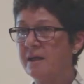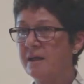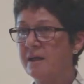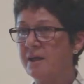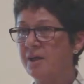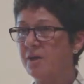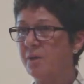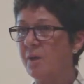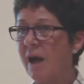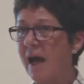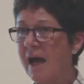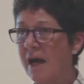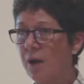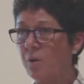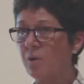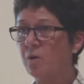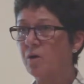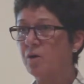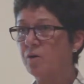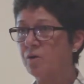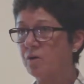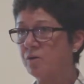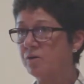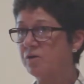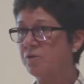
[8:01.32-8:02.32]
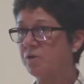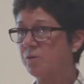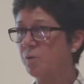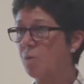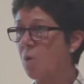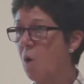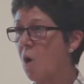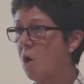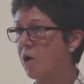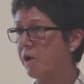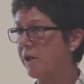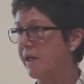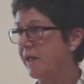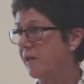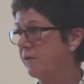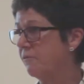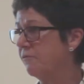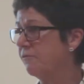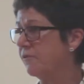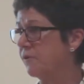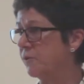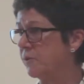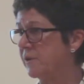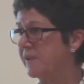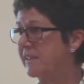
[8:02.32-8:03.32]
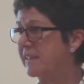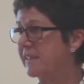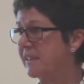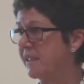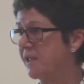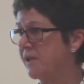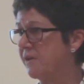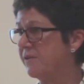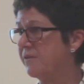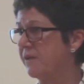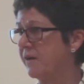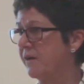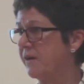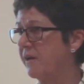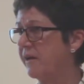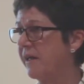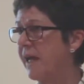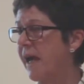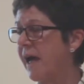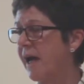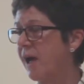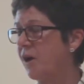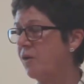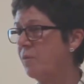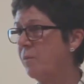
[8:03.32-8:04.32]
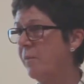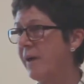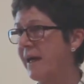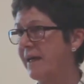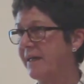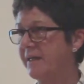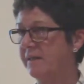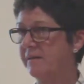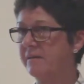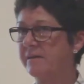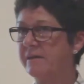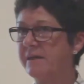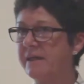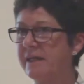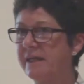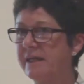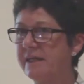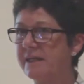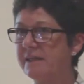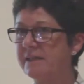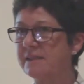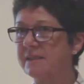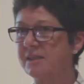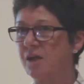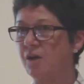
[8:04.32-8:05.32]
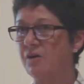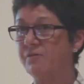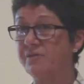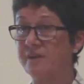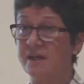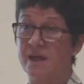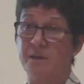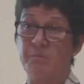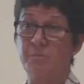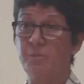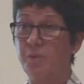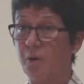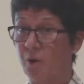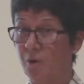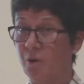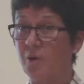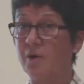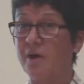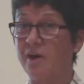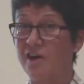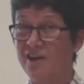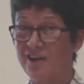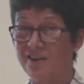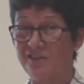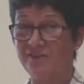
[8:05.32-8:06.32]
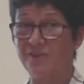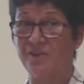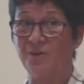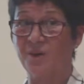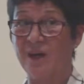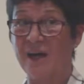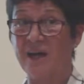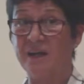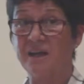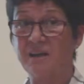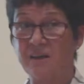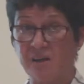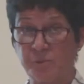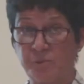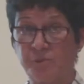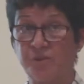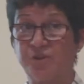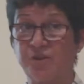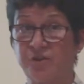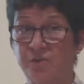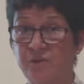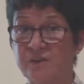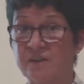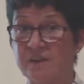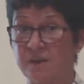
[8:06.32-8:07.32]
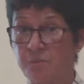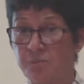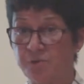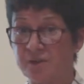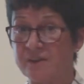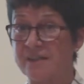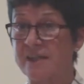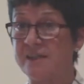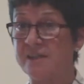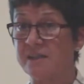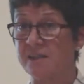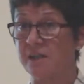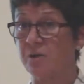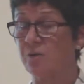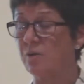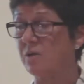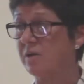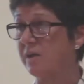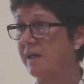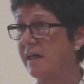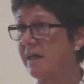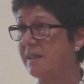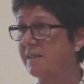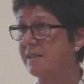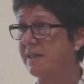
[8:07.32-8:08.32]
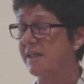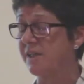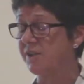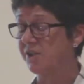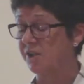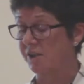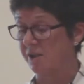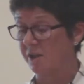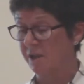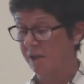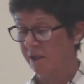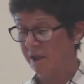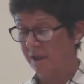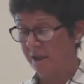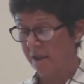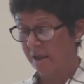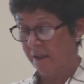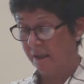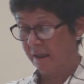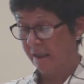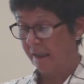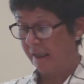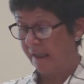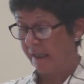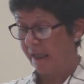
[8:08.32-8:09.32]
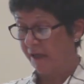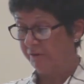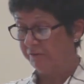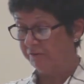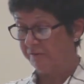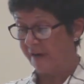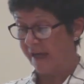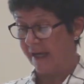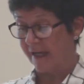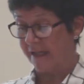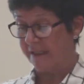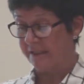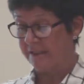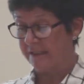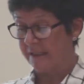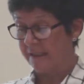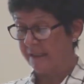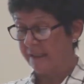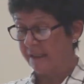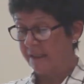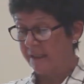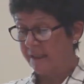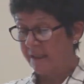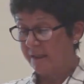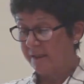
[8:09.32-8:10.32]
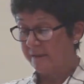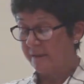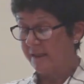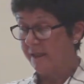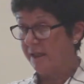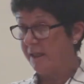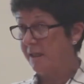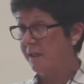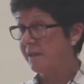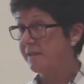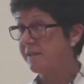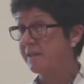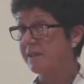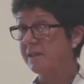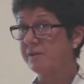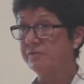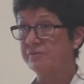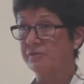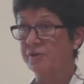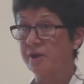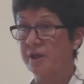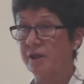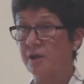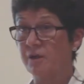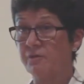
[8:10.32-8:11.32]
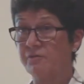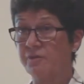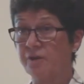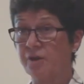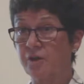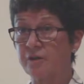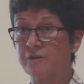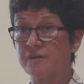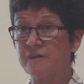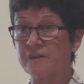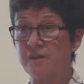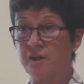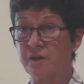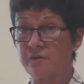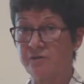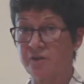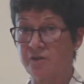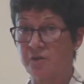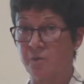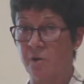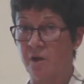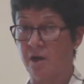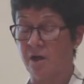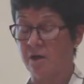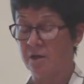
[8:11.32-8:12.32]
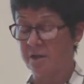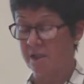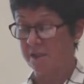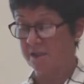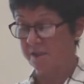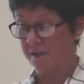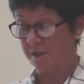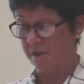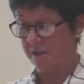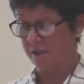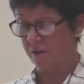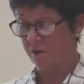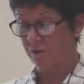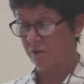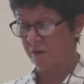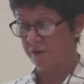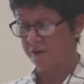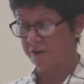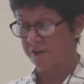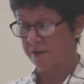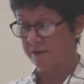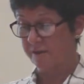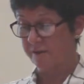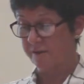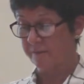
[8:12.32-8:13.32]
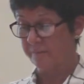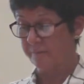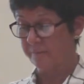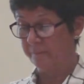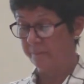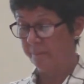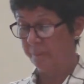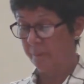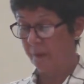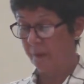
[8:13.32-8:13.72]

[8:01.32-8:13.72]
You know, how could one influence the other, and how might the needs of the employer, if you like, the producing, presenting organisation, affect the delivery of the conservatoire into the longer term.